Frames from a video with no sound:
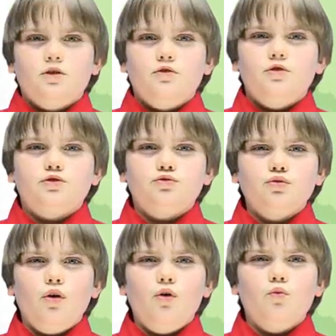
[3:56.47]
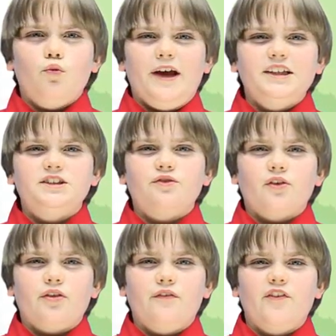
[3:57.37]
The troll waits
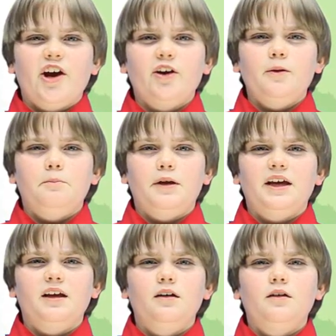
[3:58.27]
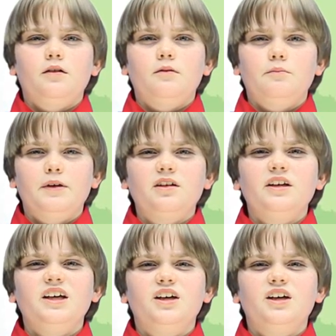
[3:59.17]
for the very big Billy